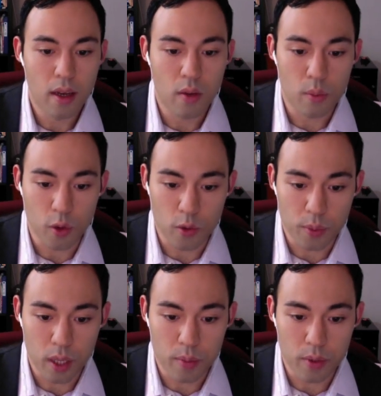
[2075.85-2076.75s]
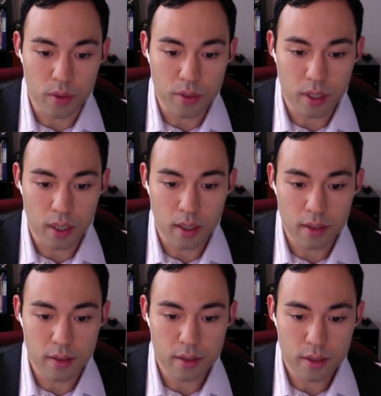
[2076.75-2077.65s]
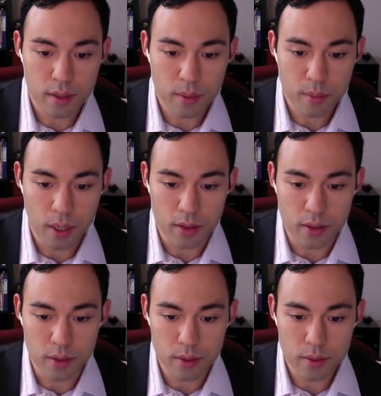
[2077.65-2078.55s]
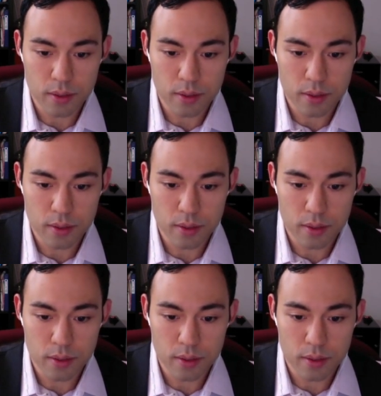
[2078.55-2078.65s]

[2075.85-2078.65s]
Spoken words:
We multiply both sides by 2,